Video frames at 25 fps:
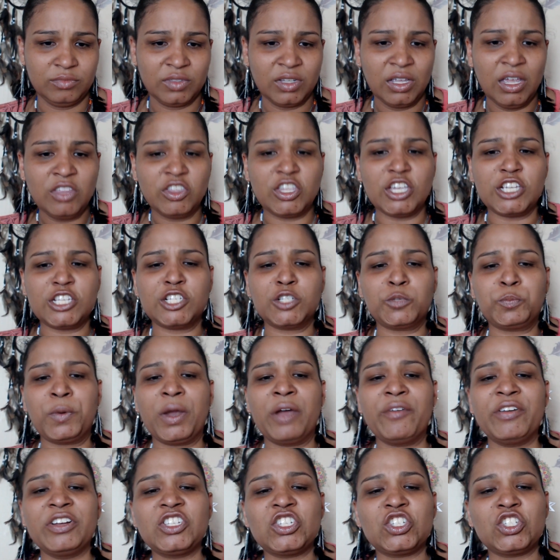The
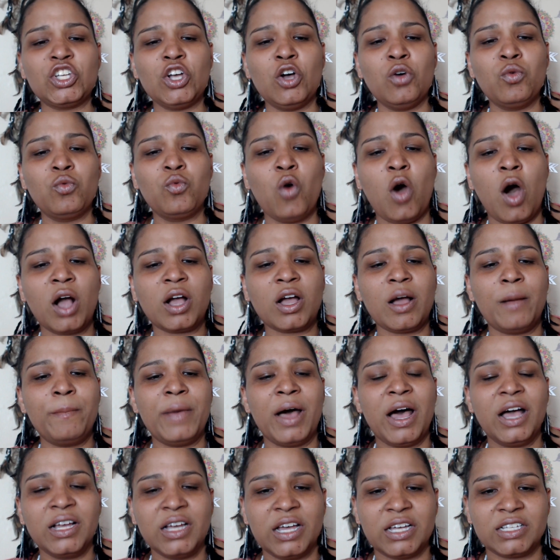spirits still walk
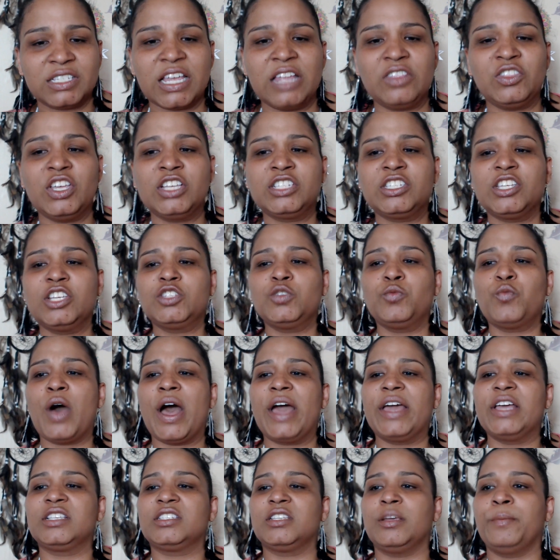among us. And this is why
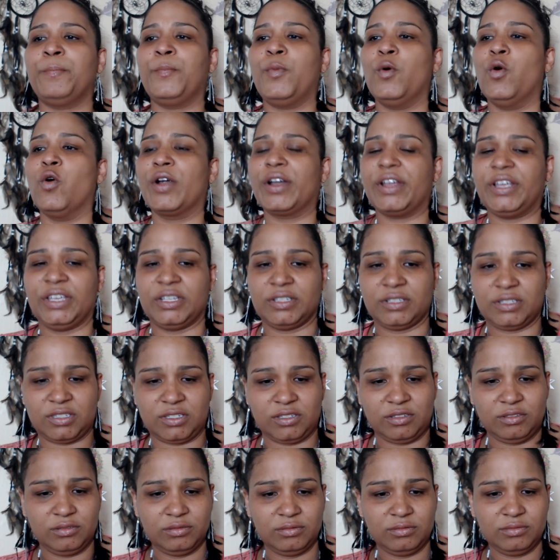it's important
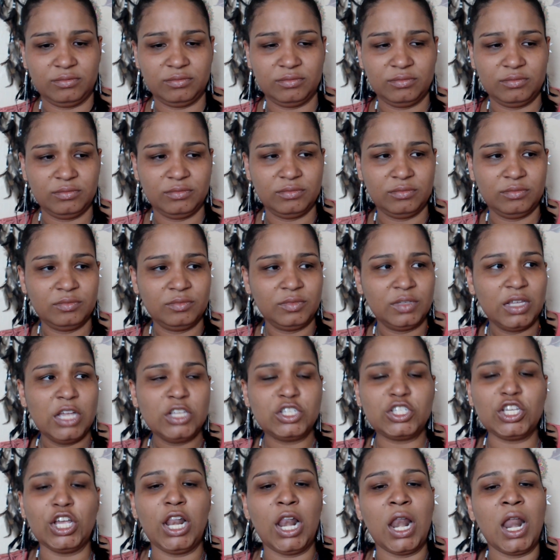
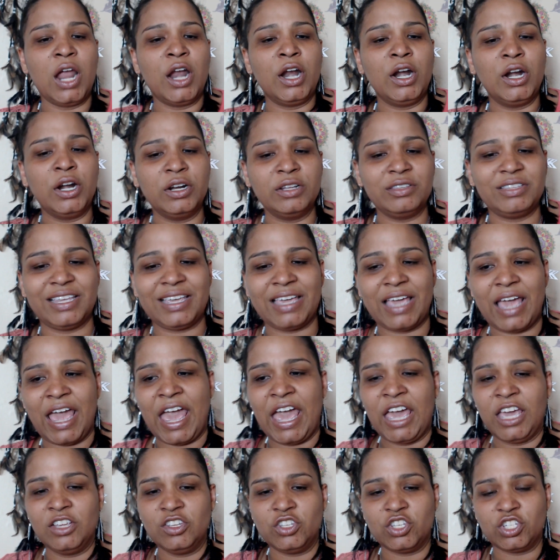to learn the
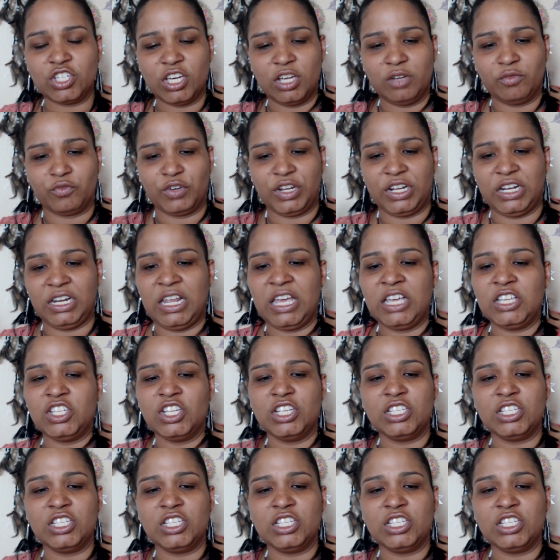ancient religions